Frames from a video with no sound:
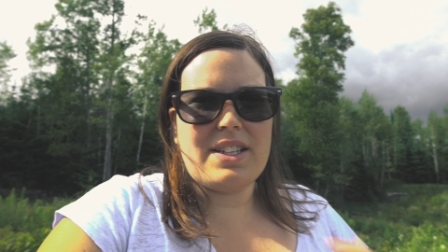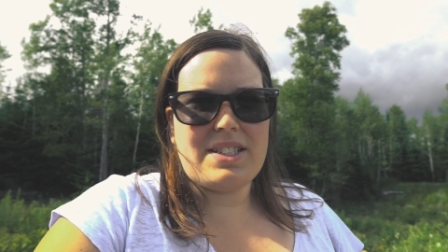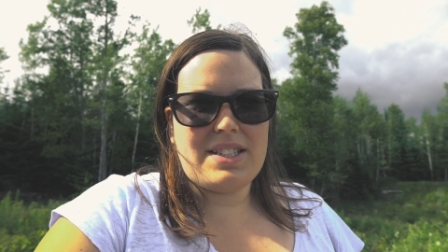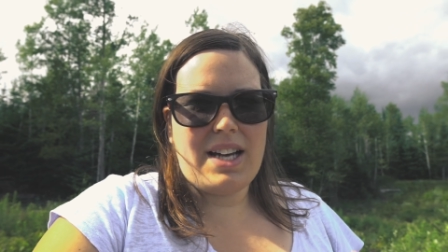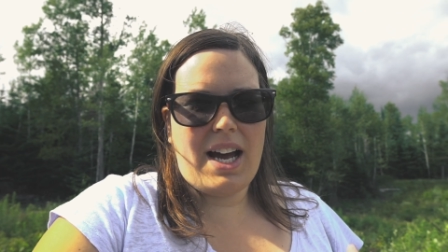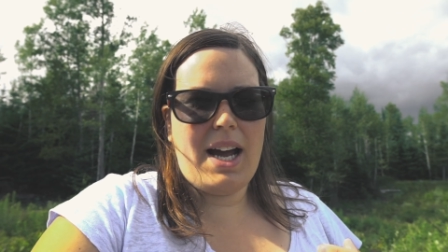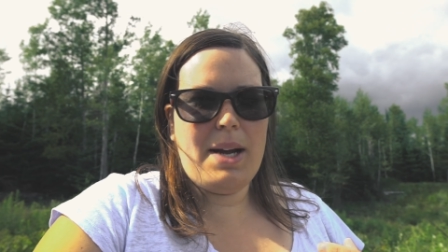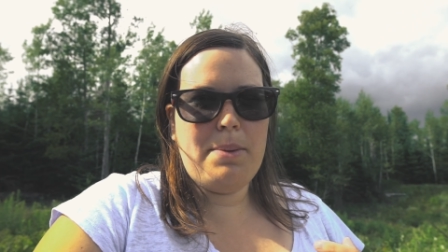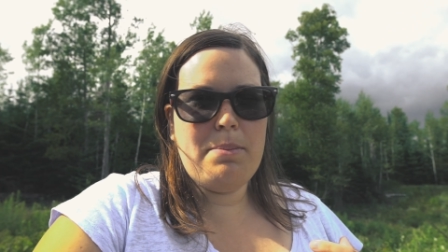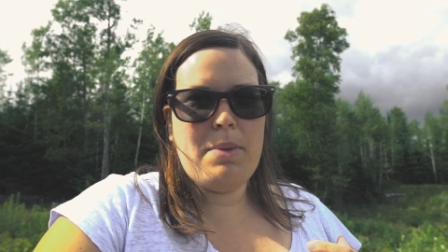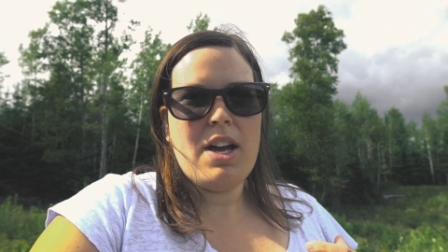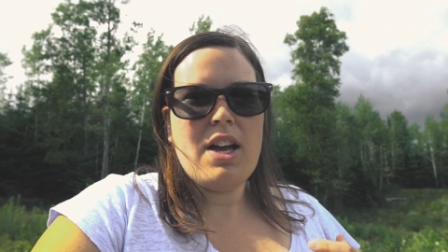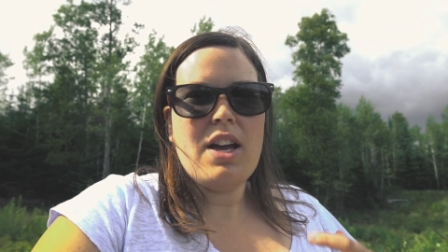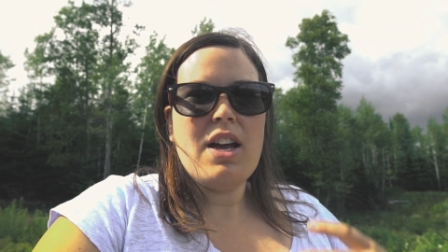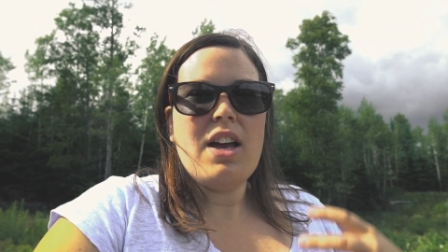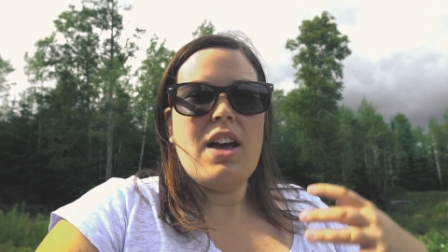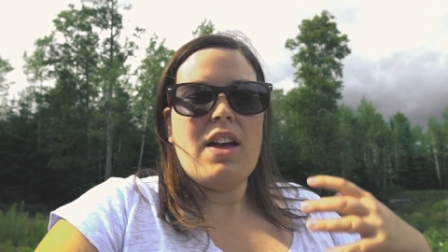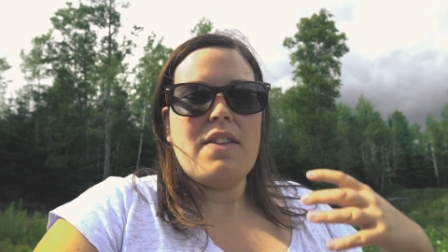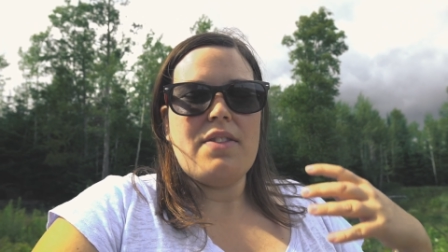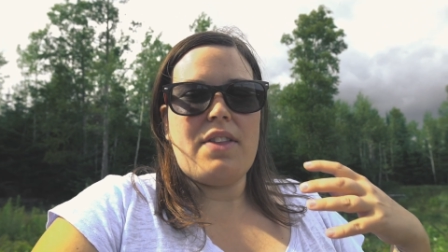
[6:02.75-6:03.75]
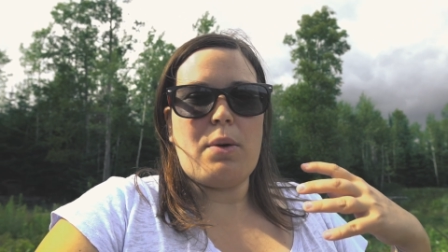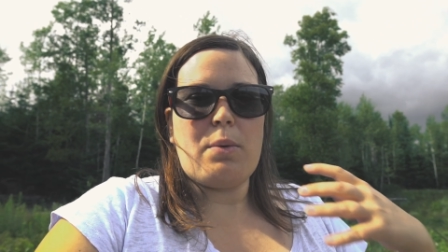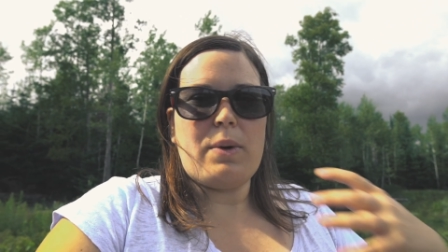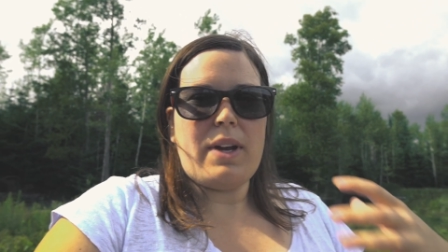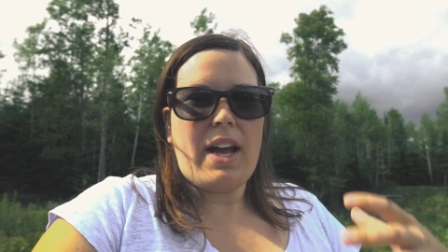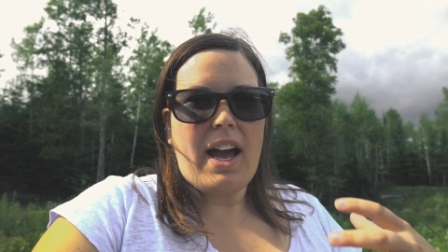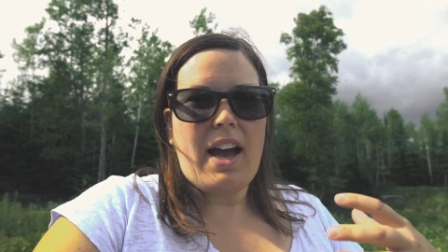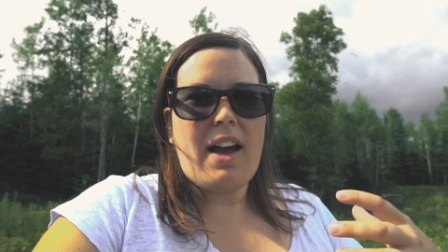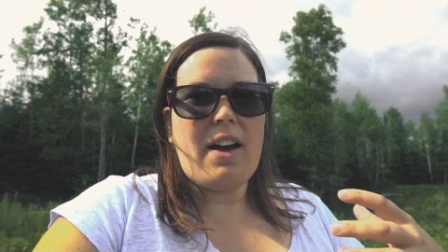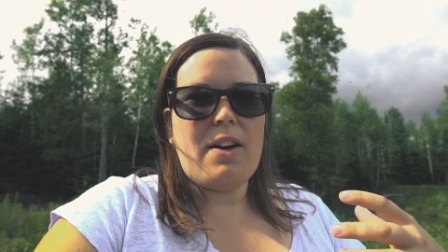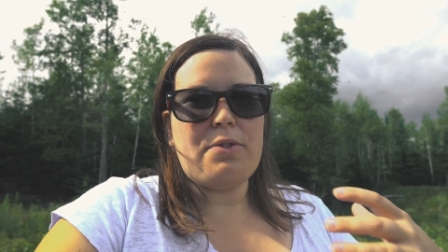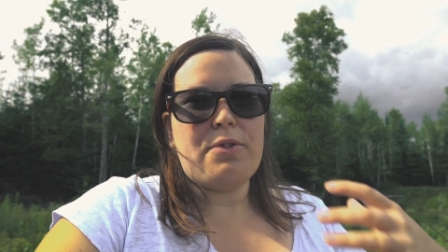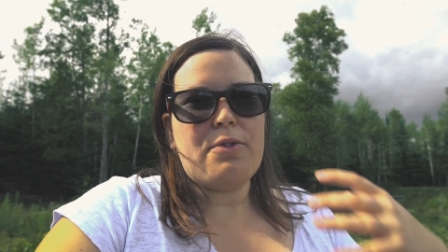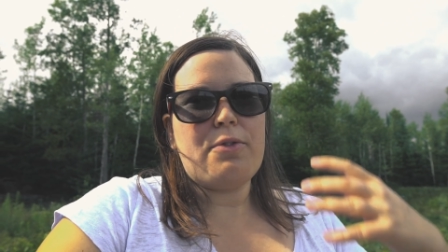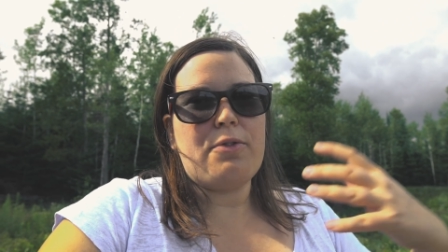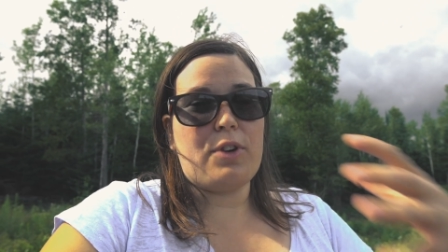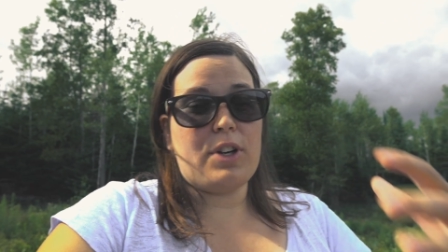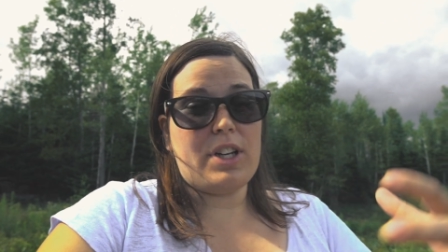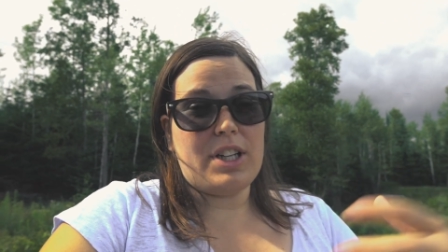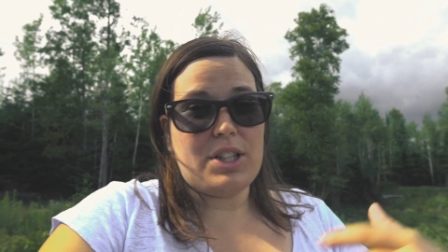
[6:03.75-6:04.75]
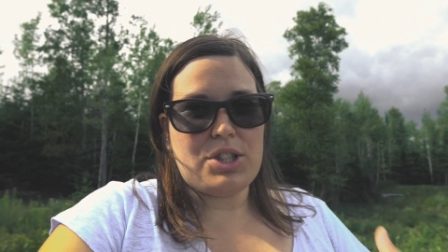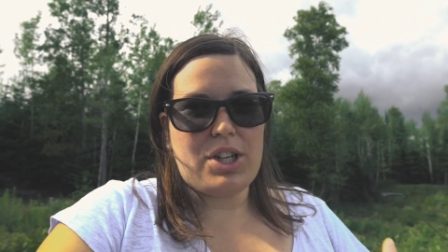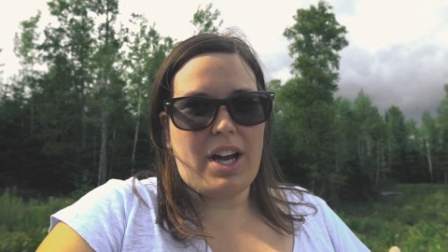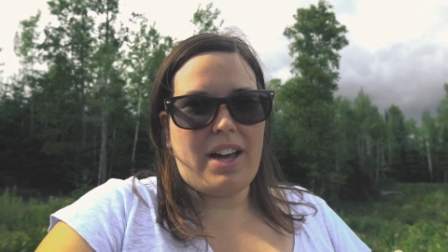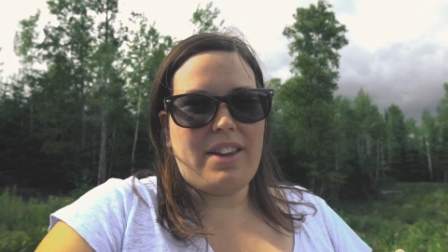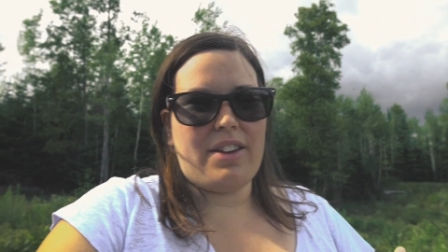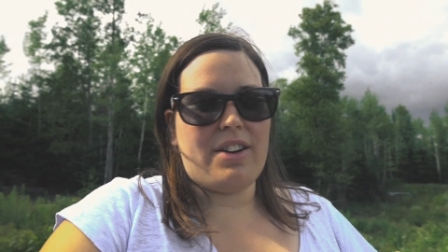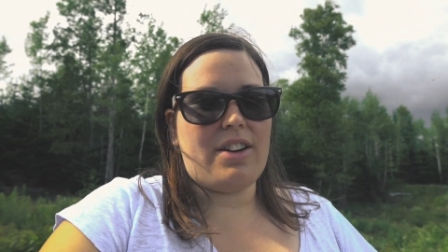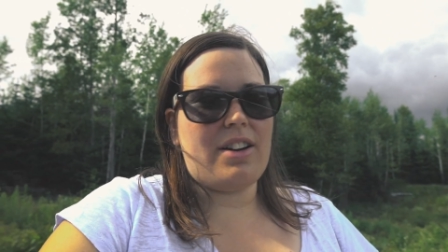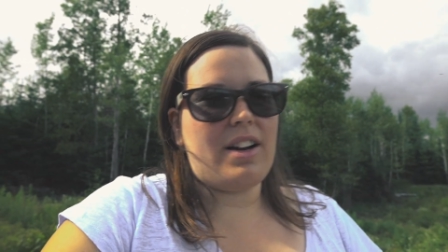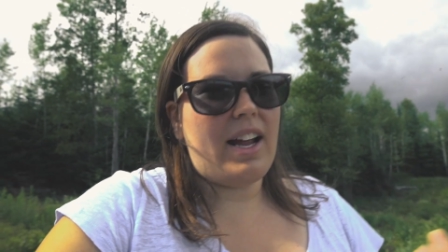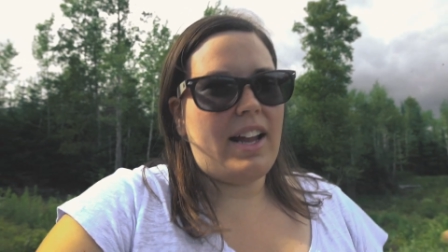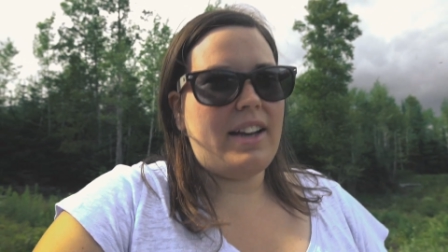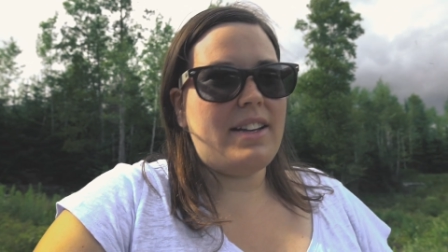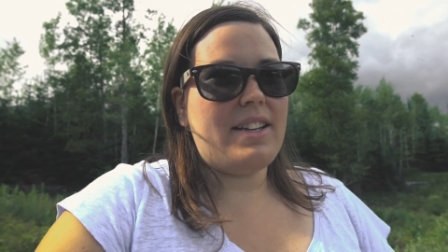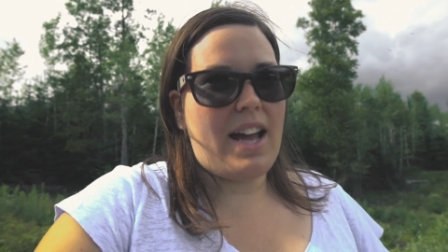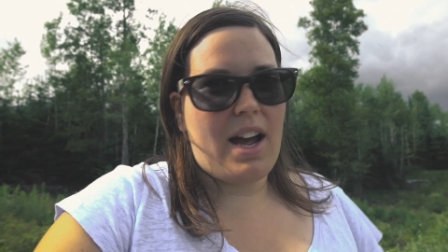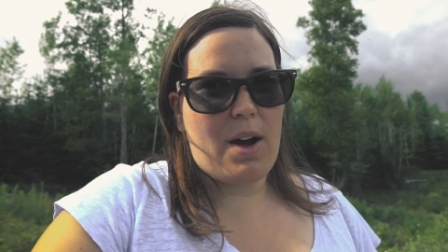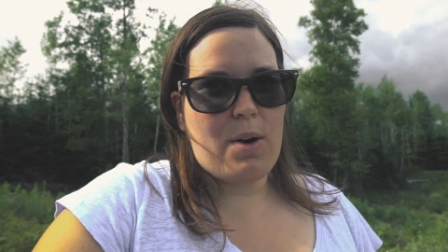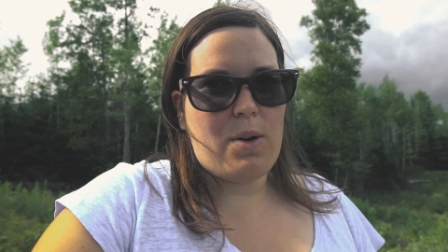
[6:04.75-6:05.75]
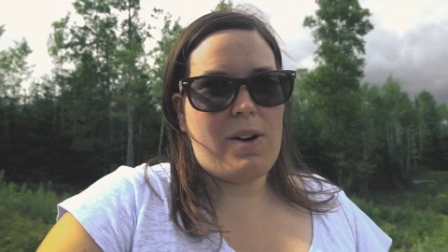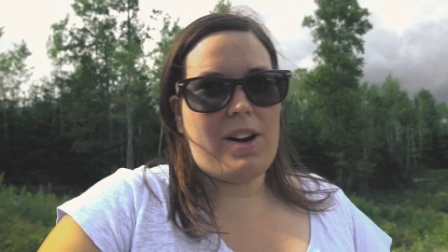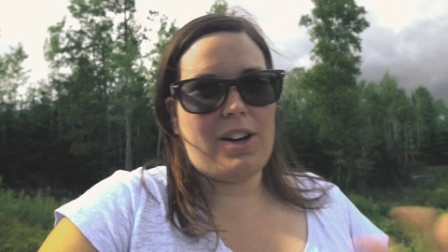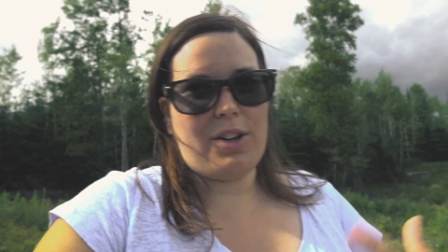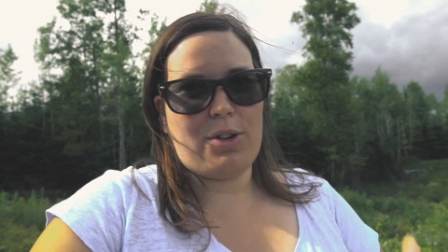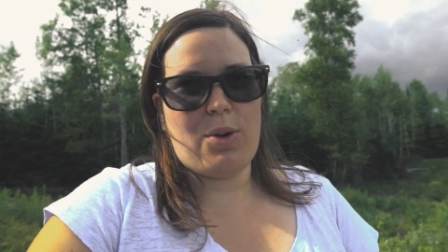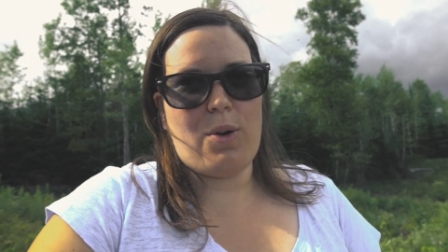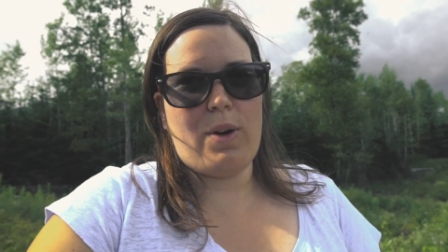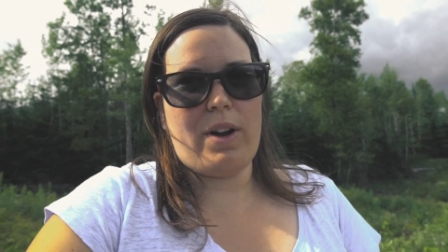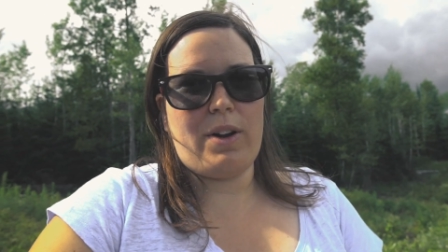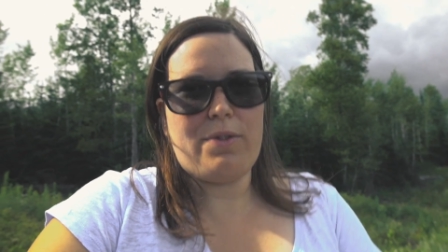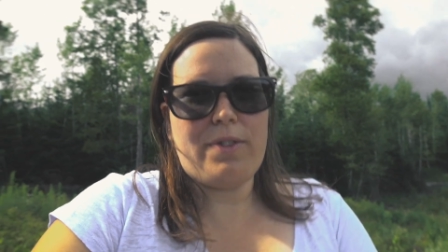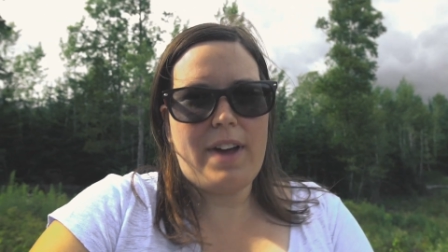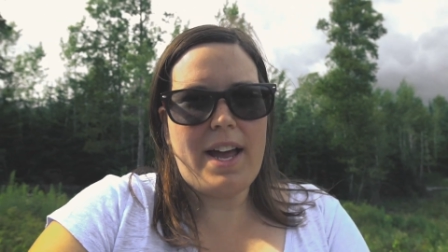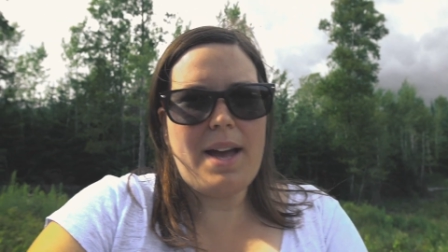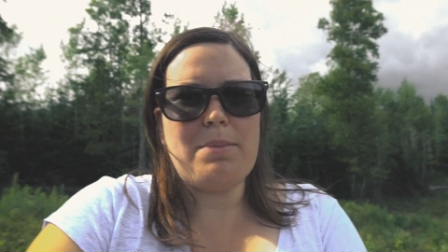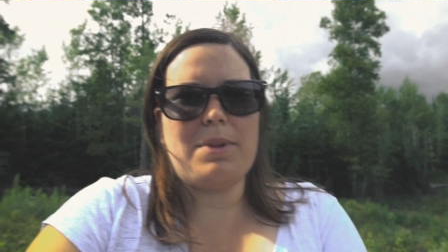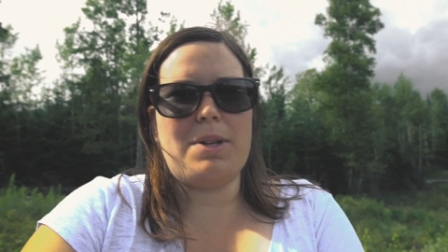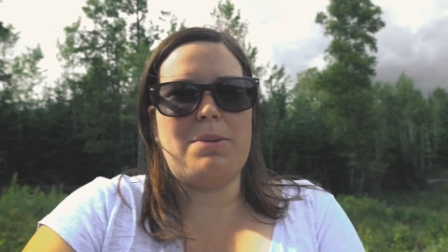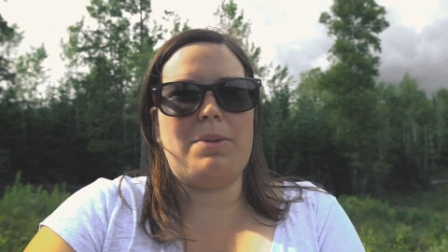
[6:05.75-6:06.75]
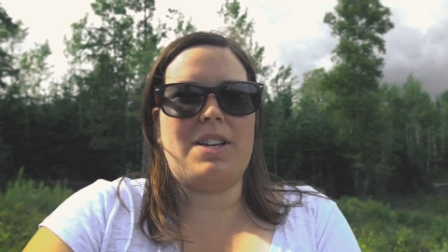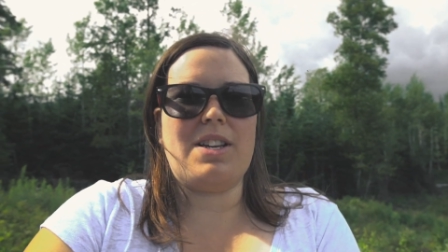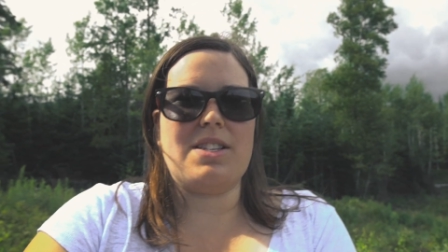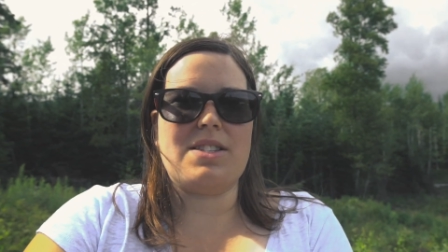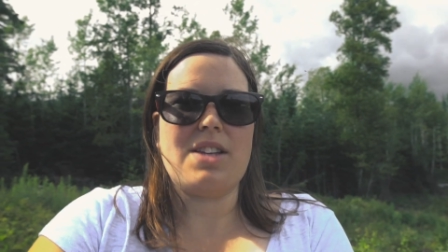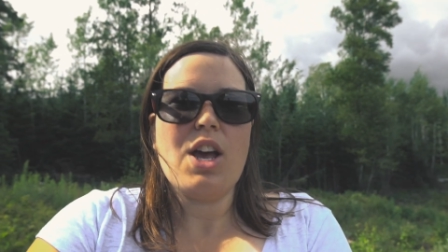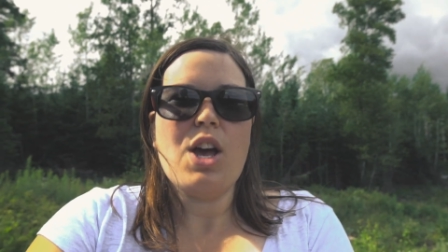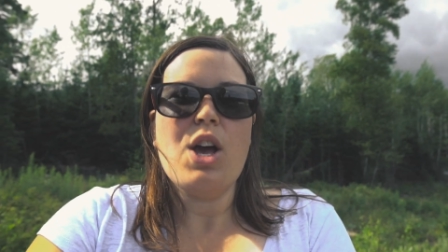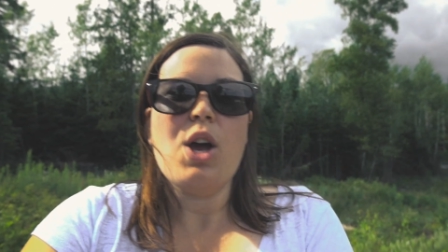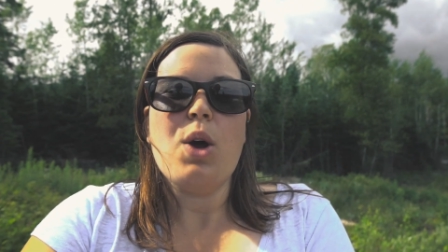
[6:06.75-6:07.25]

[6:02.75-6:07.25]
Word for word: the time that we have for each other and now our growing family because